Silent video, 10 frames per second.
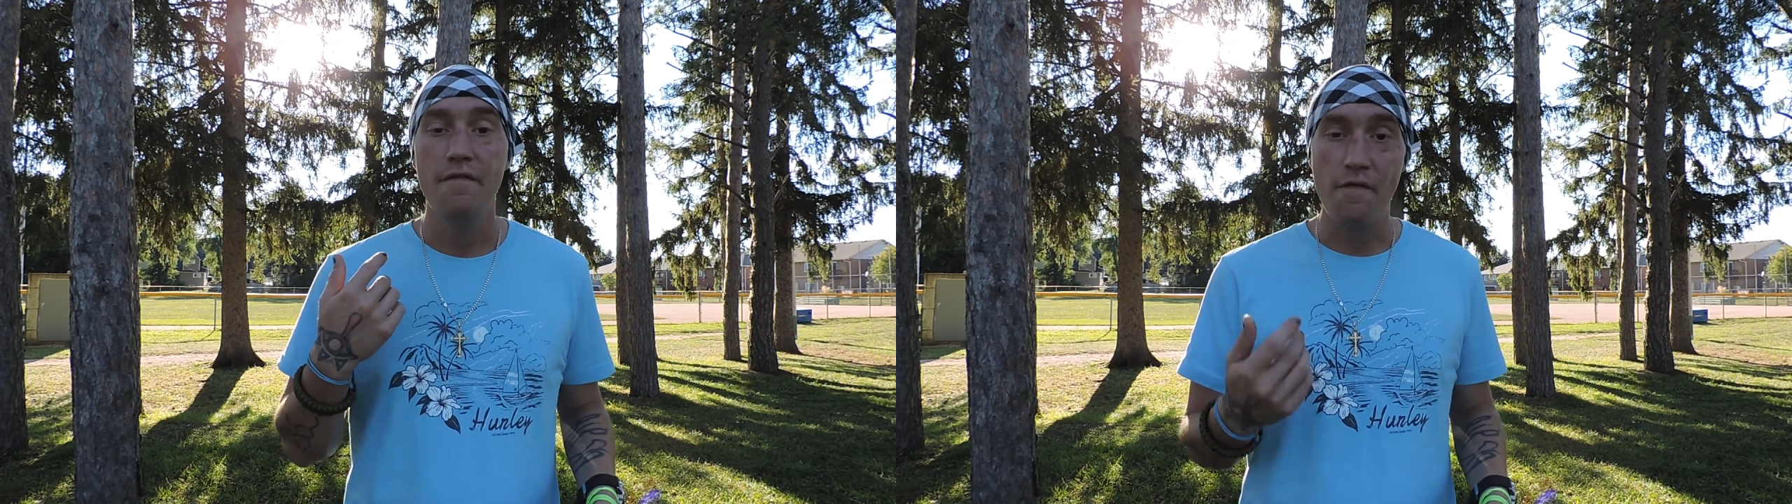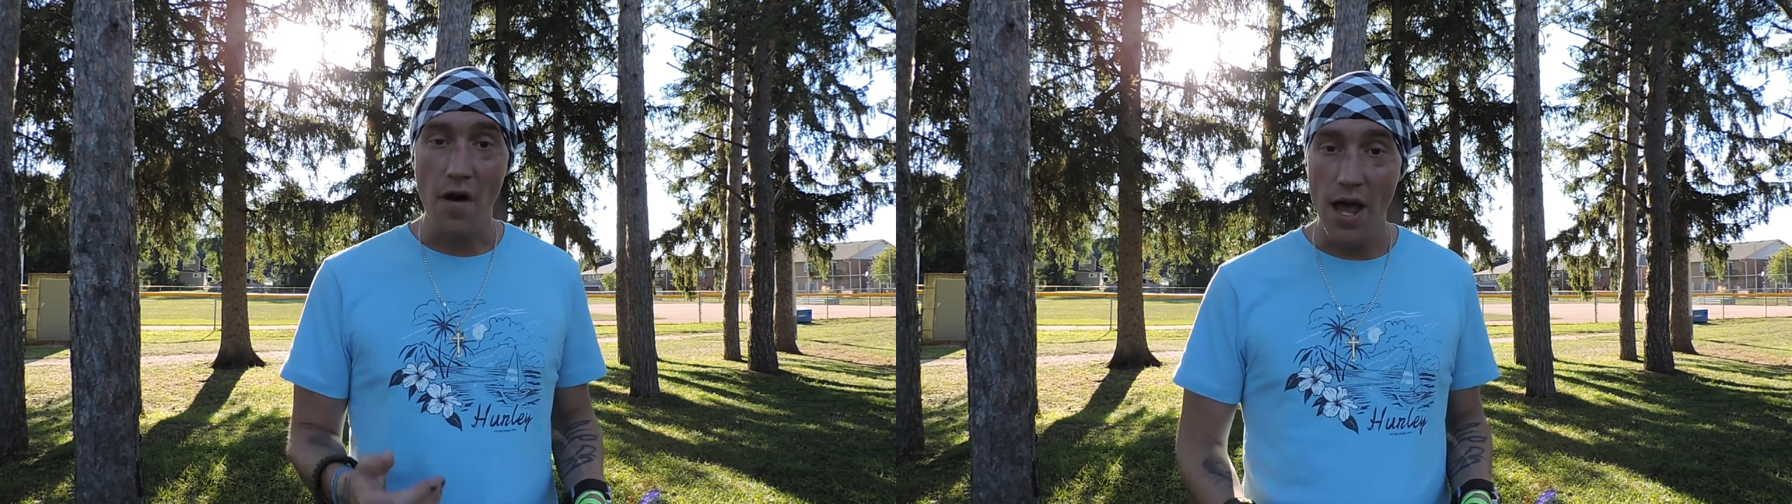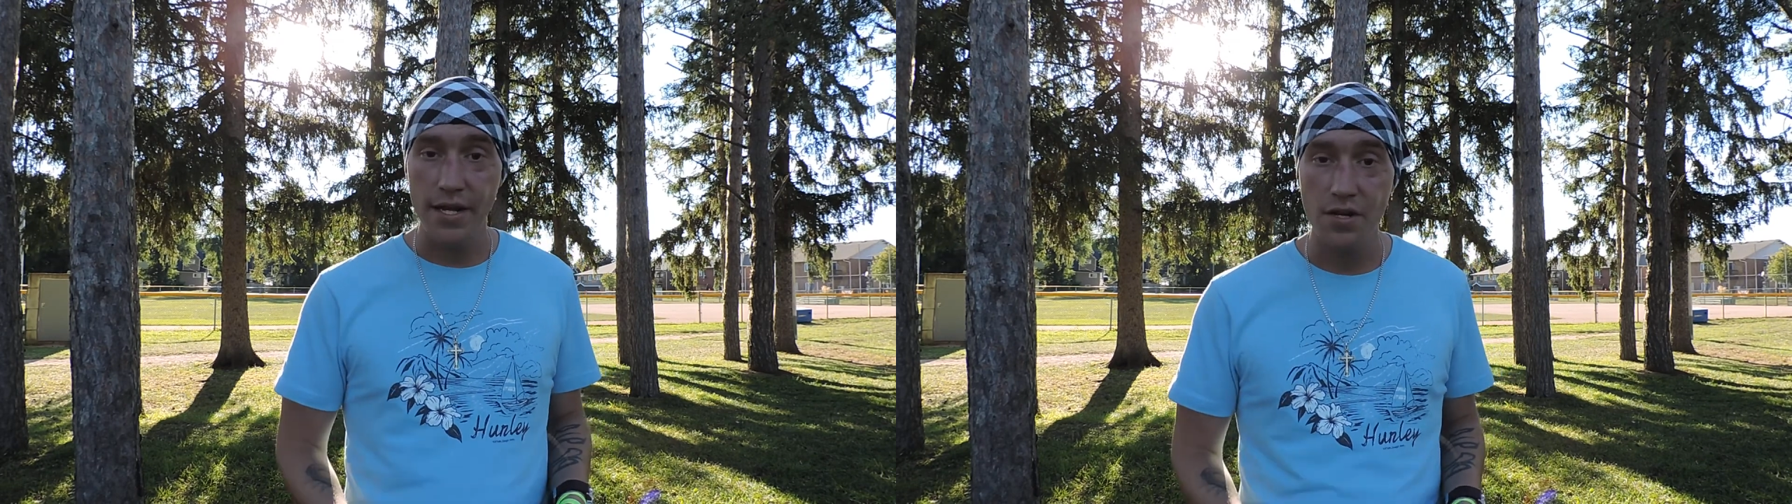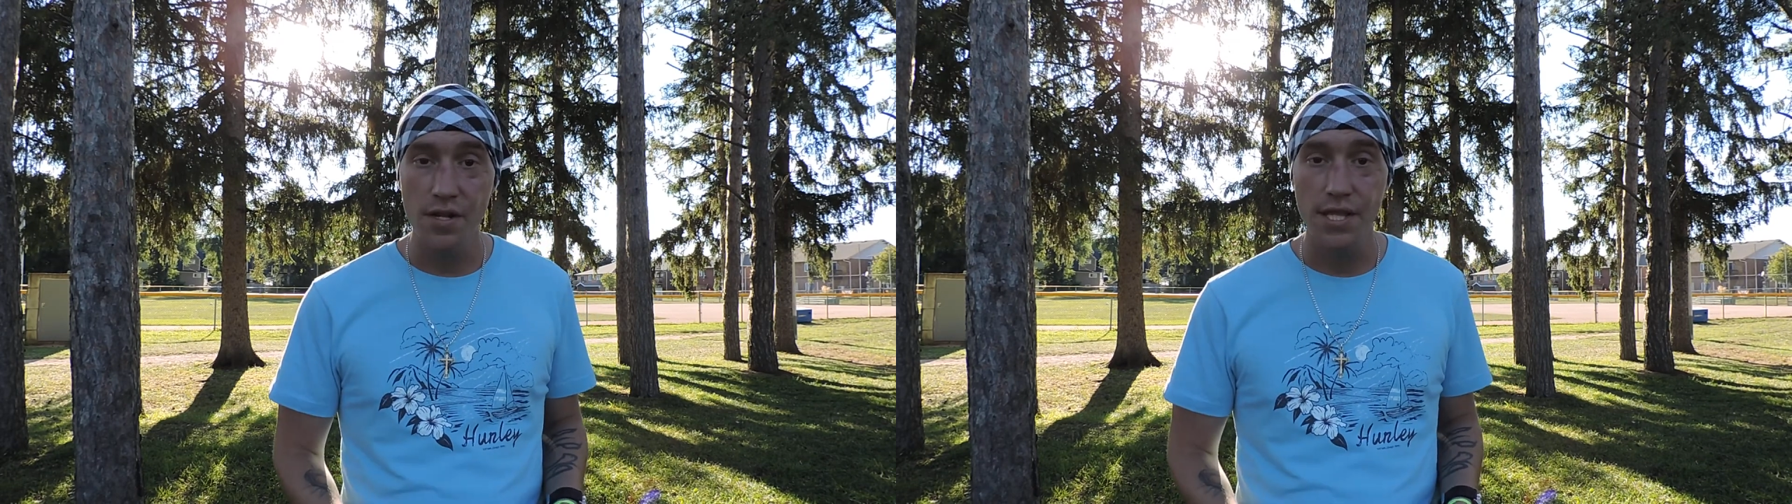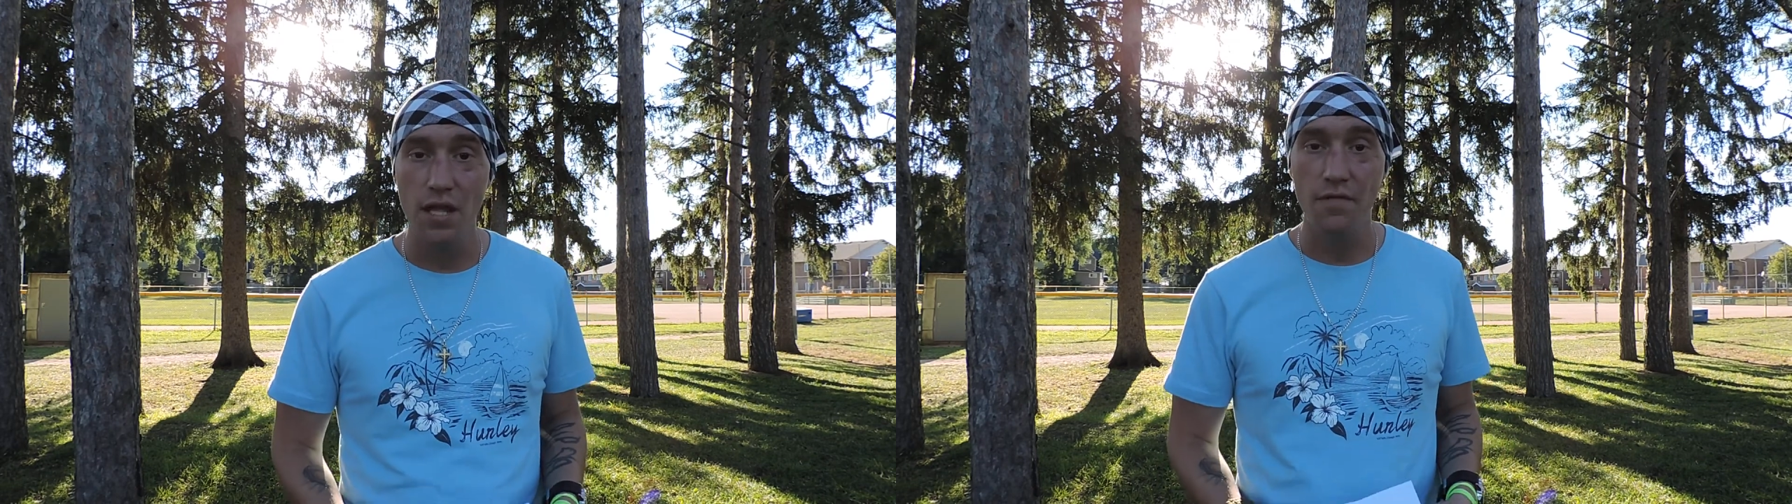Find
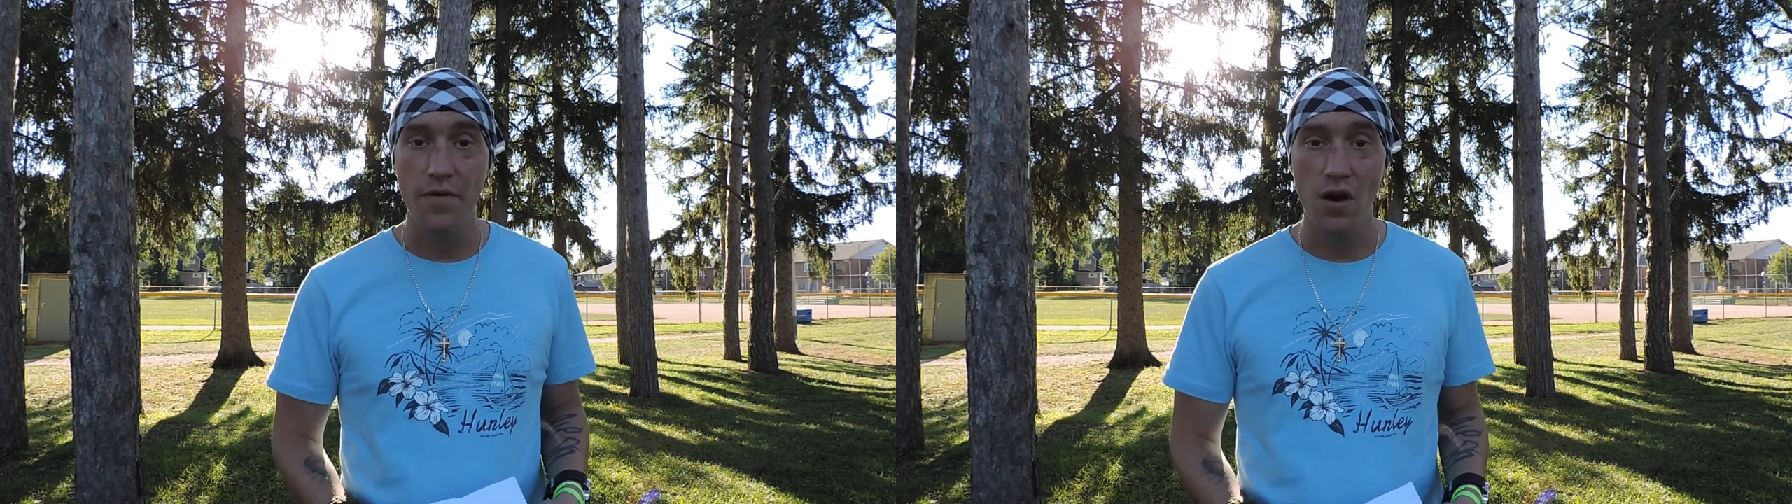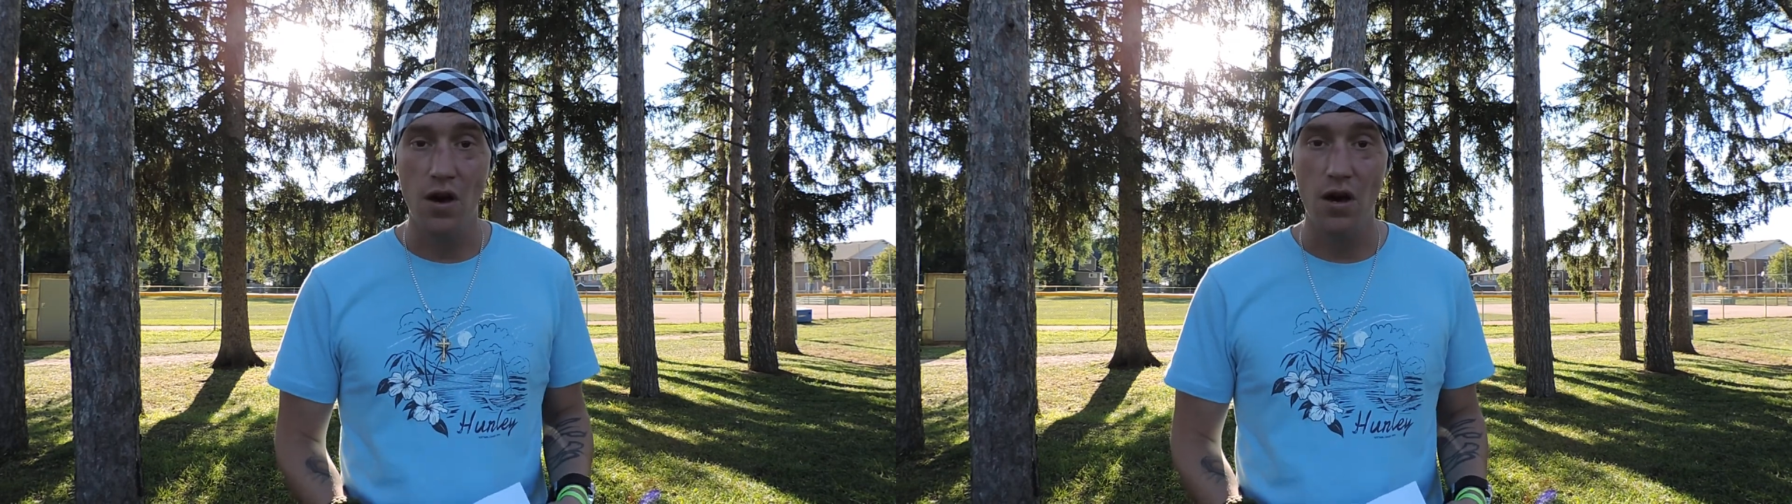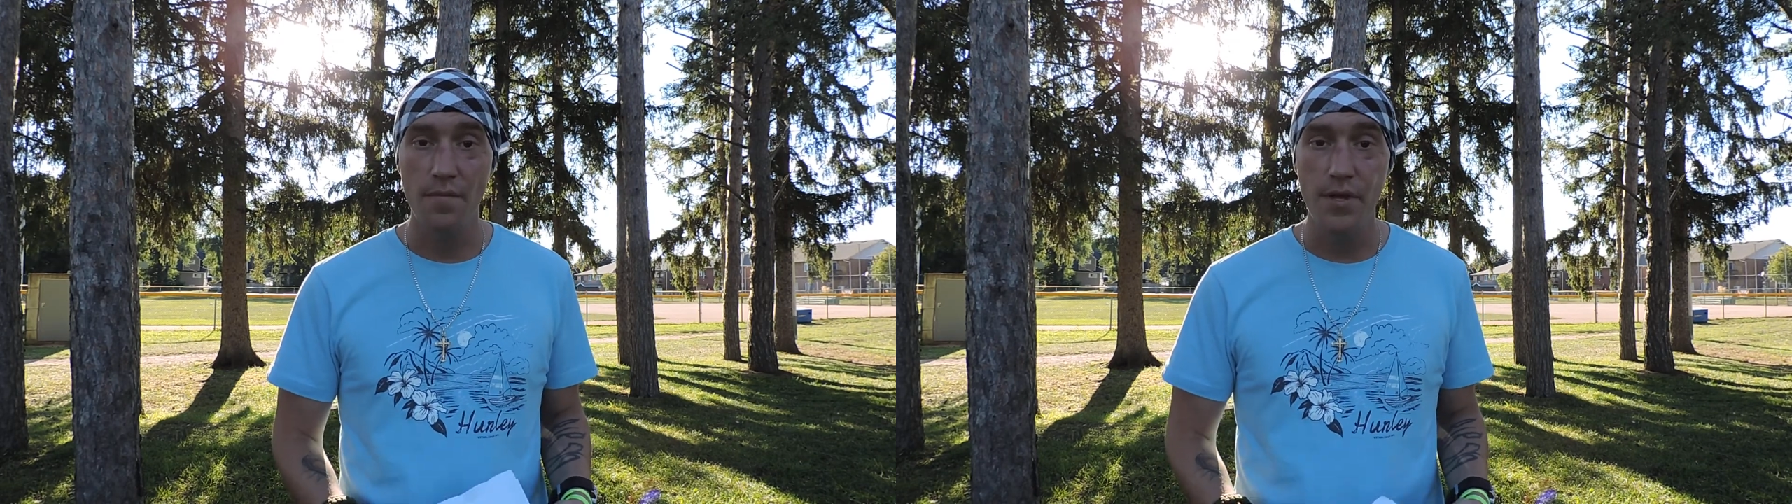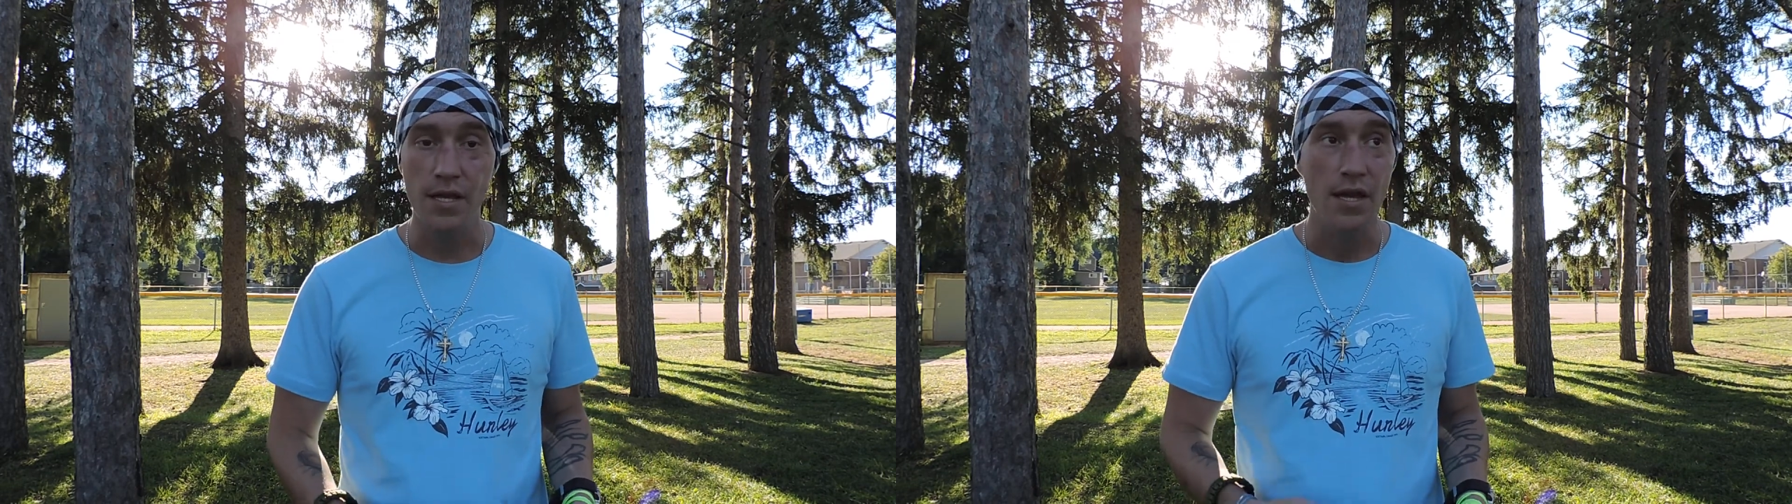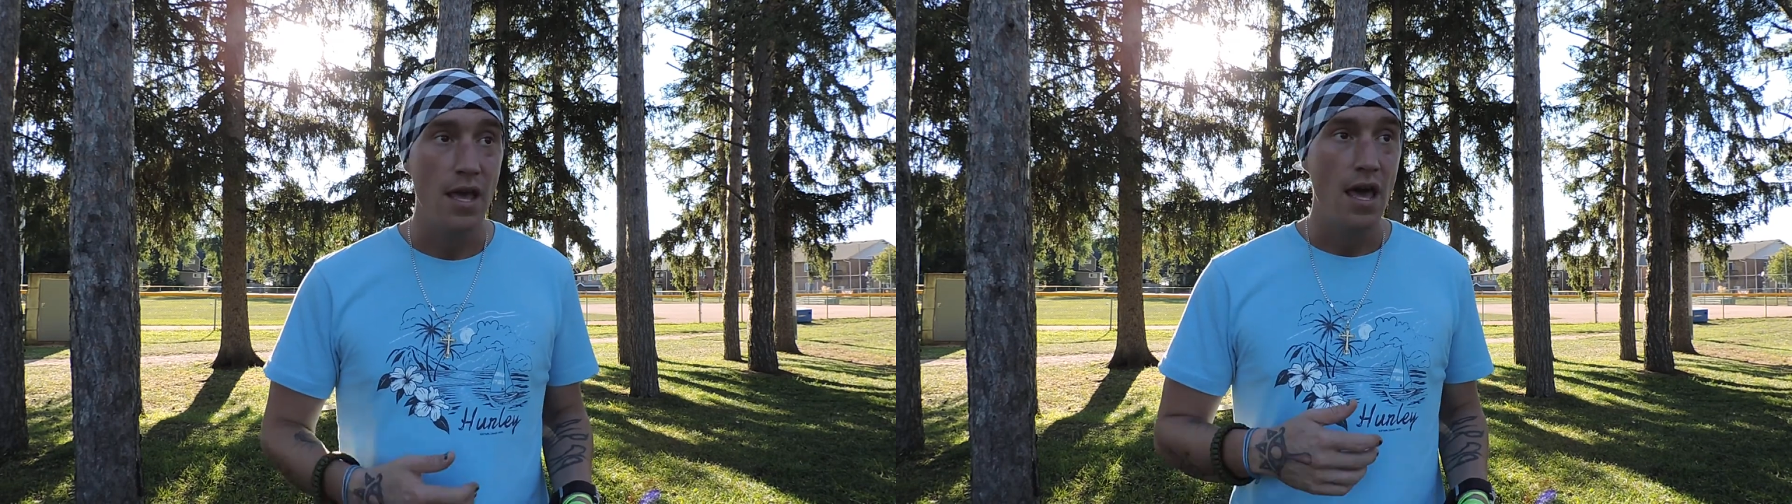yourself a hobby.